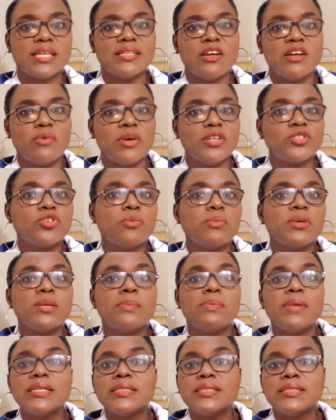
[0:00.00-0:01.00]
And then when somebody
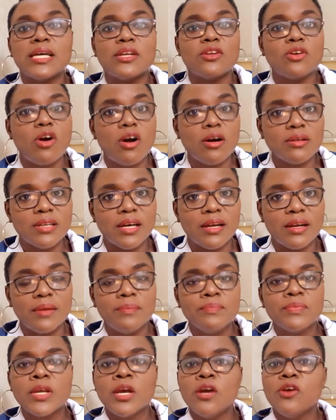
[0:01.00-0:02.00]
places an
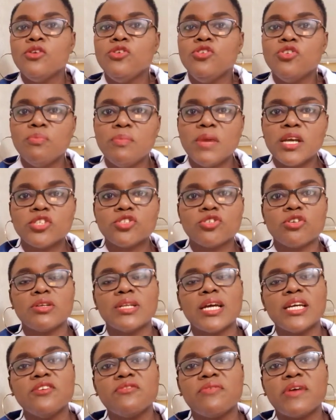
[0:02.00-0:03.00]
order, you make sure
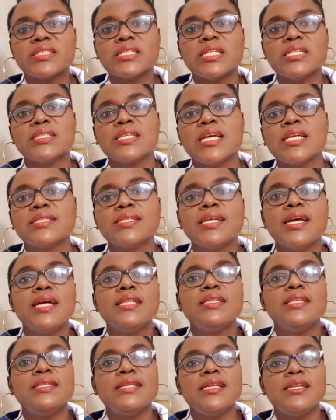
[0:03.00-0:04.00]
that you facilitate
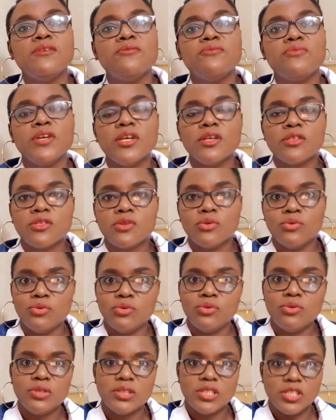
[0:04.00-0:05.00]
the delivery
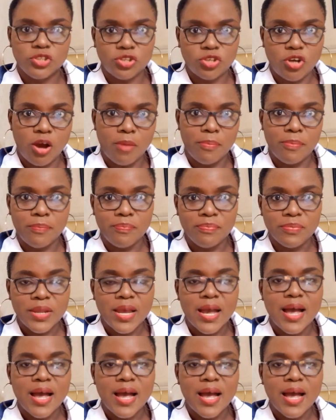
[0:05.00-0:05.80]
through the shop.